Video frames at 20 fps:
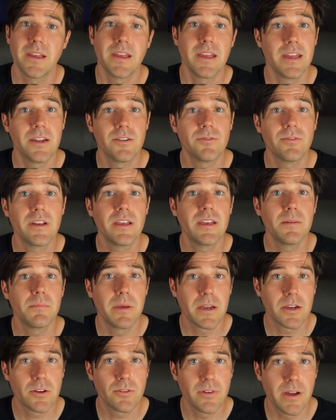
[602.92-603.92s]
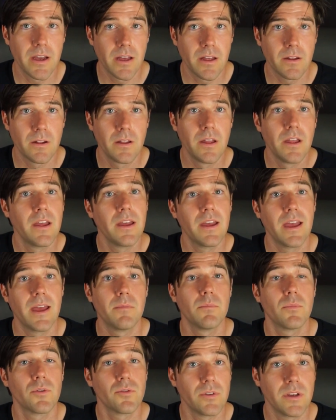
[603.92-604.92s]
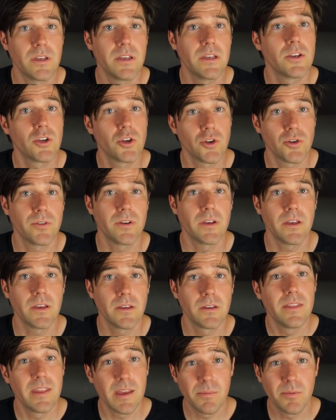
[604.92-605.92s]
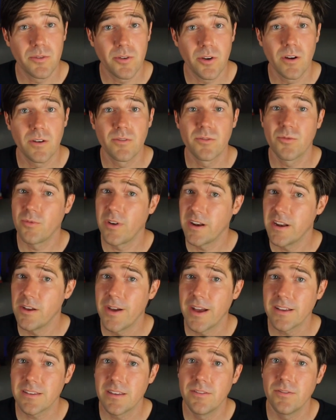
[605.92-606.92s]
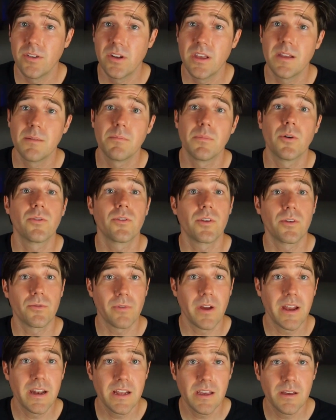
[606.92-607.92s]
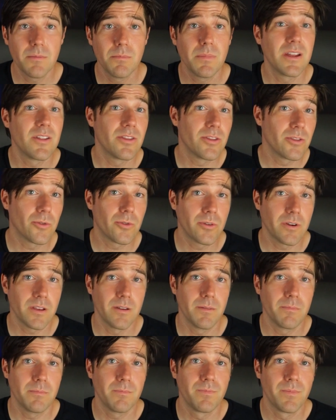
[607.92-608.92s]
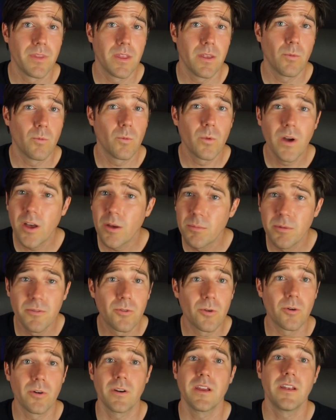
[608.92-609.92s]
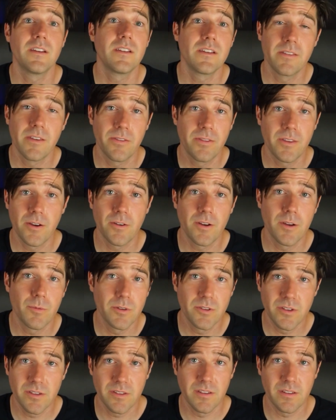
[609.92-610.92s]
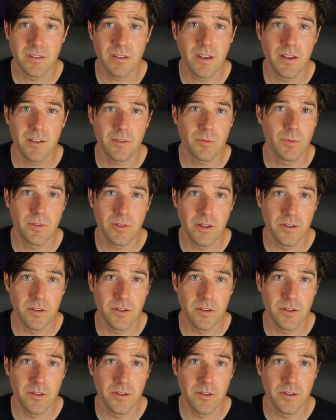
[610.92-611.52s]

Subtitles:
Henri Becquerel and Marie Curie. They observed radioactivity in both uranium and thorium, well before any of the theory we just discussed was